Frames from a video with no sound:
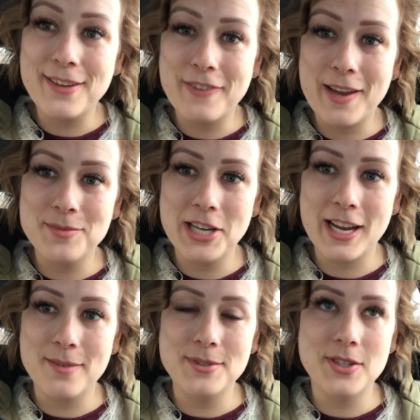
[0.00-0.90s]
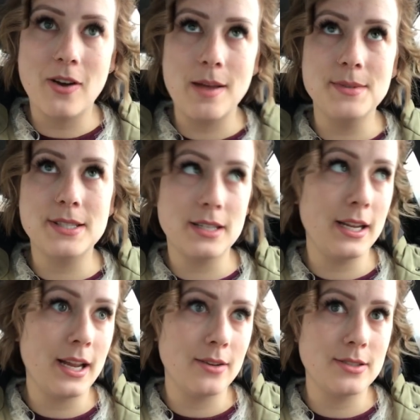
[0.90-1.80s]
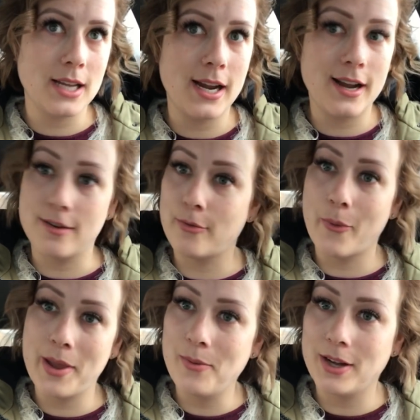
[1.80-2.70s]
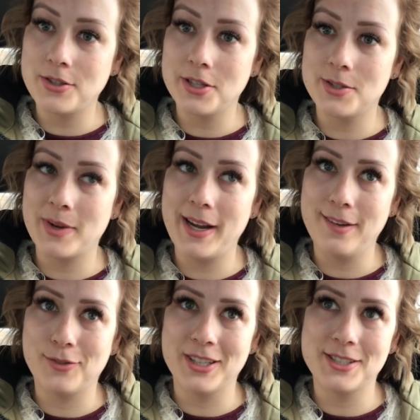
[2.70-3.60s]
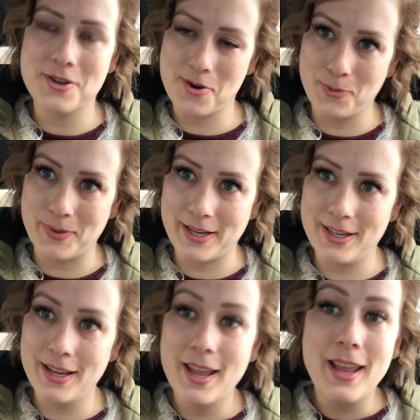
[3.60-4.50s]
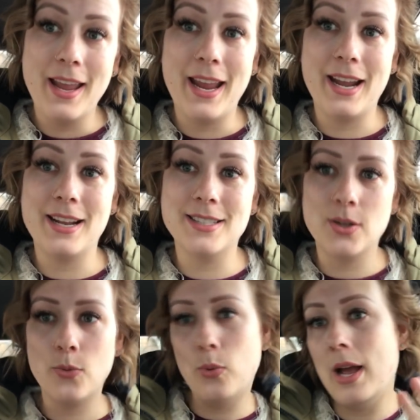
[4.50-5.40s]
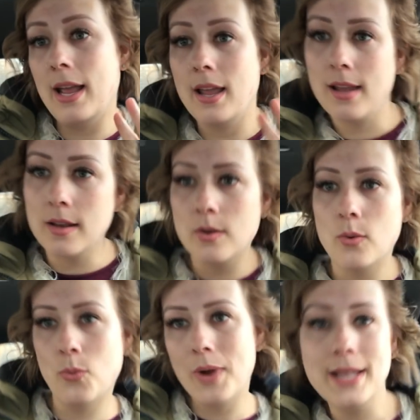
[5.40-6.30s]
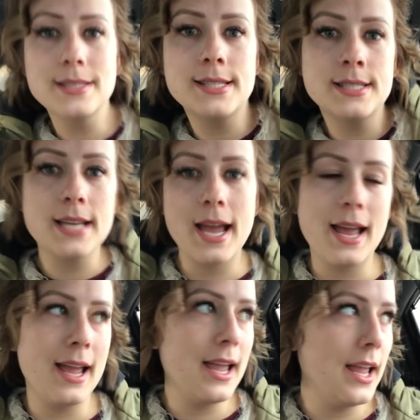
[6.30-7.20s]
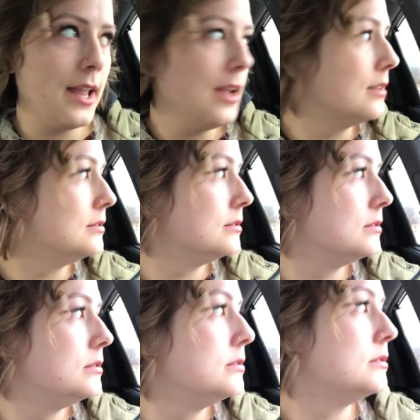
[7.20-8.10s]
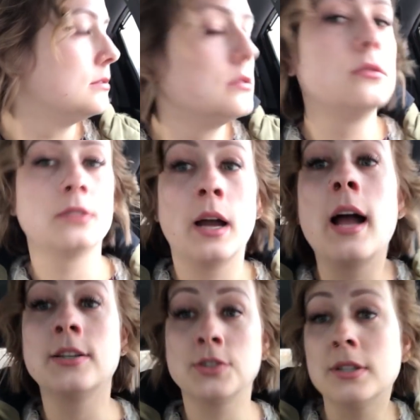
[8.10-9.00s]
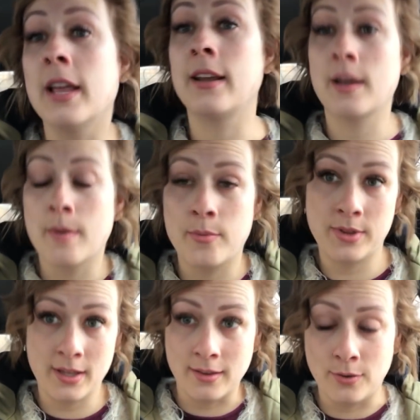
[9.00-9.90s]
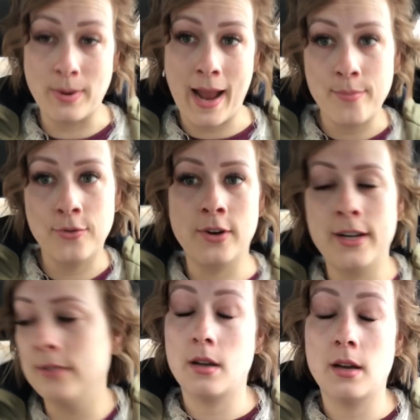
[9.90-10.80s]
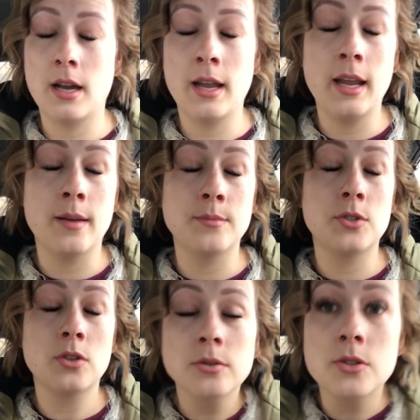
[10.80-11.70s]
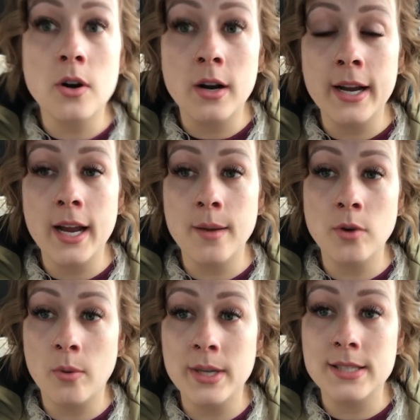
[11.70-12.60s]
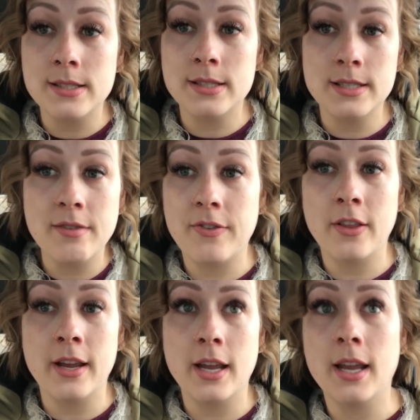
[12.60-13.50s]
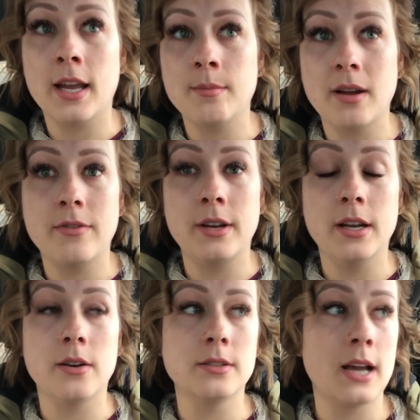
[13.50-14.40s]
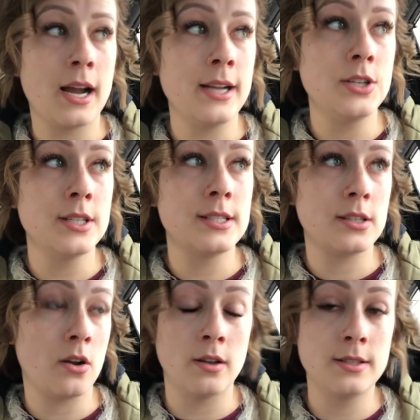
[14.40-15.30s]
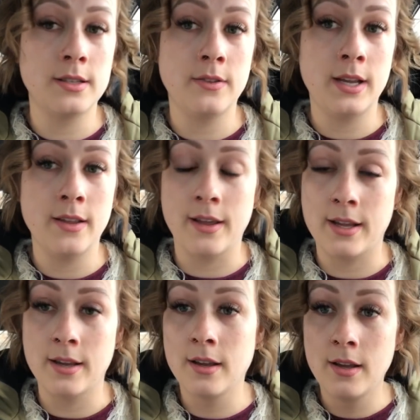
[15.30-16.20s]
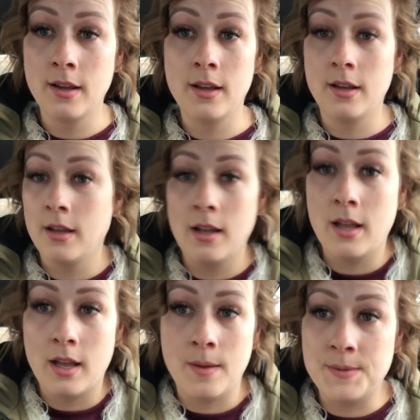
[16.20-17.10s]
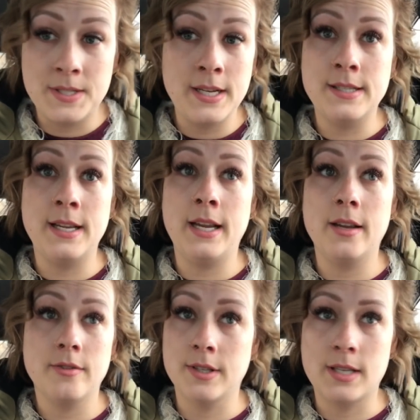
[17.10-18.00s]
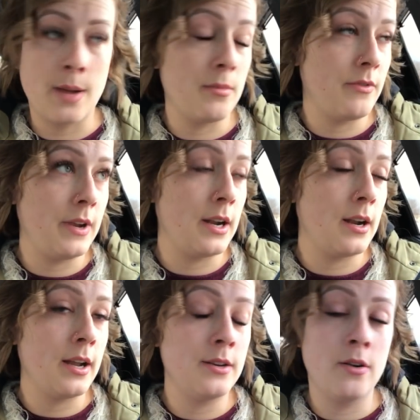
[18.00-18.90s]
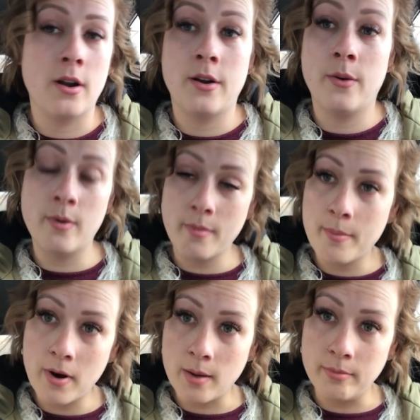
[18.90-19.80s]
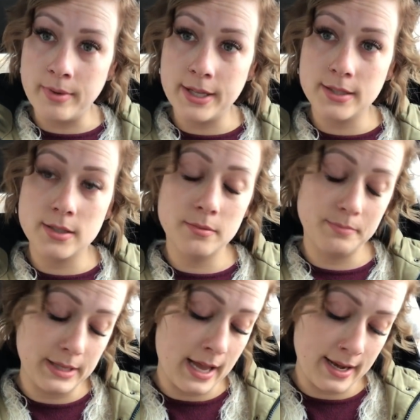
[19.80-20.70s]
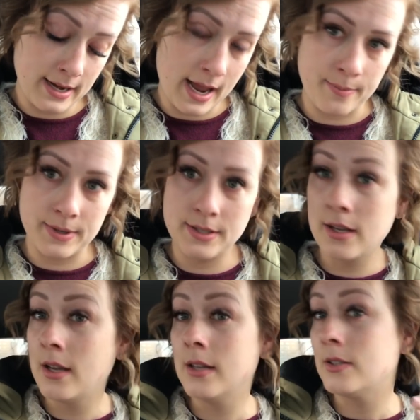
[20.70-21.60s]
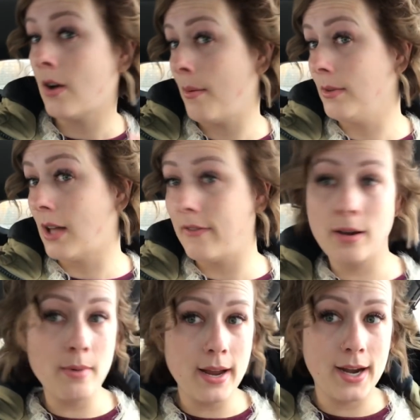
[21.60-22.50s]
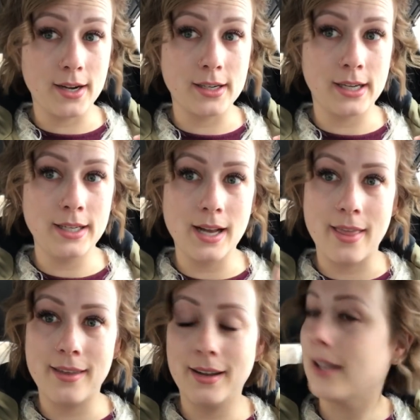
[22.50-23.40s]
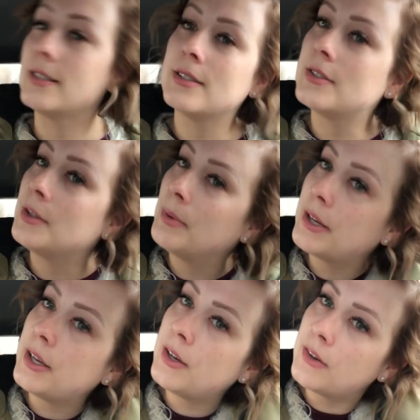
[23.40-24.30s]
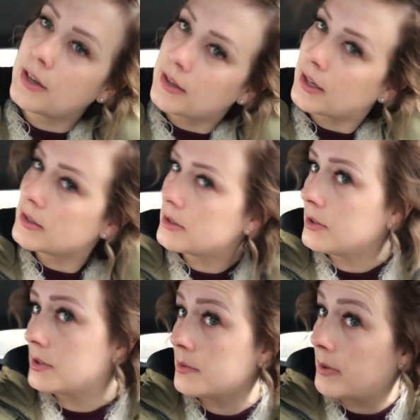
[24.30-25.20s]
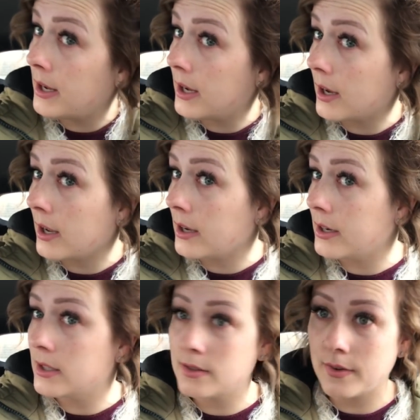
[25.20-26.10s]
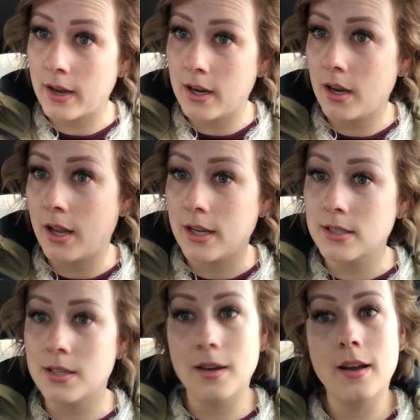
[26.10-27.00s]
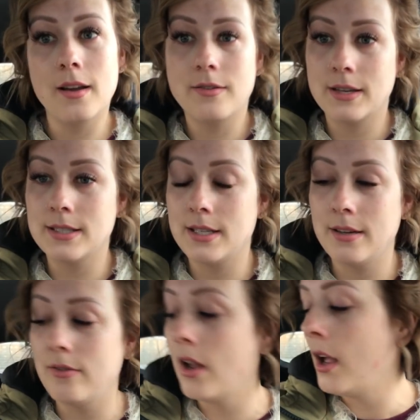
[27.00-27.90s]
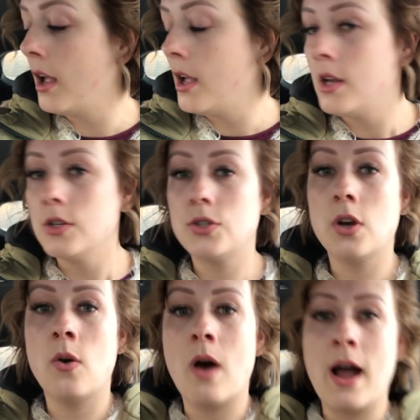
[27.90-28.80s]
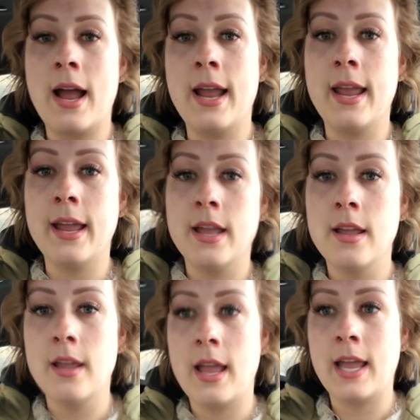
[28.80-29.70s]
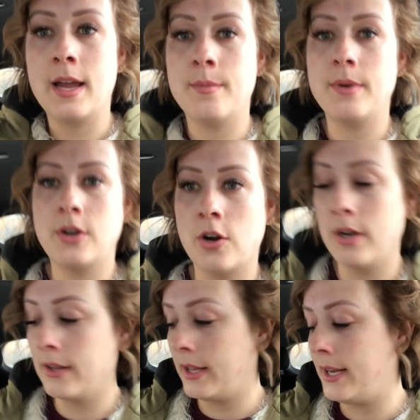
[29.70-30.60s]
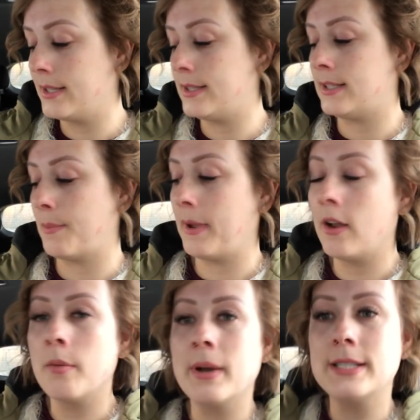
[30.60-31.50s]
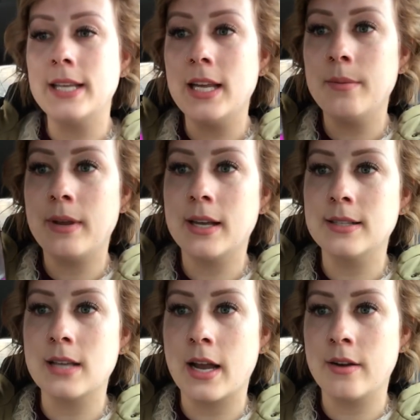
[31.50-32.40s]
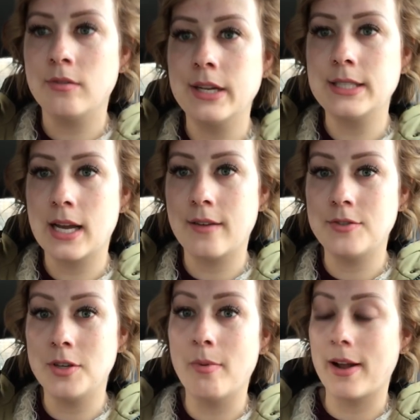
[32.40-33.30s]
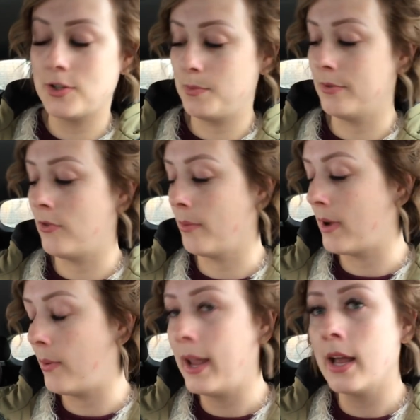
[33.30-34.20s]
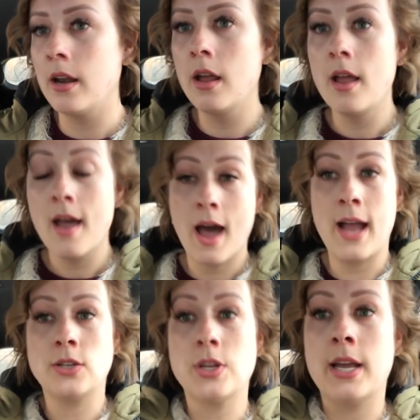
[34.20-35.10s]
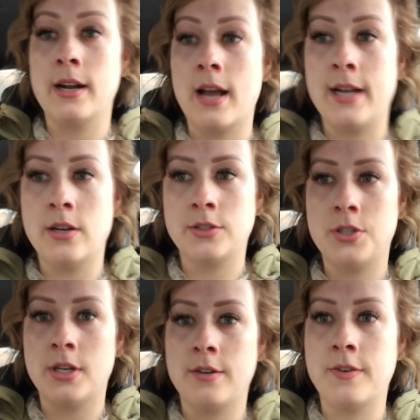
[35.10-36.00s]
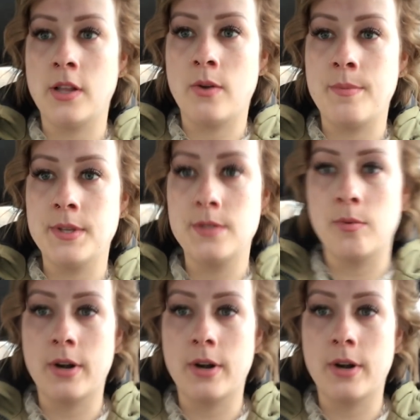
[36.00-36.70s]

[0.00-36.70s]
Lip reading: fam jam. So I'm sitting outside of Weight Watchers waiting for it to open. It is Weigh-In Wednesday. I should like come up with like a little rap for it. I am so sorry. I'm always sniffling in my videos. I just constantly like am sneezy this time of year. I do not know what my problem is, but that happened. So I'm loving my haircut. I think it's super cute. I think it suits me and it's fun and it's festive. So I am currently sipping on my tea because I don't like to have too much before my weigh-in. I actually had an eye doctor follow up this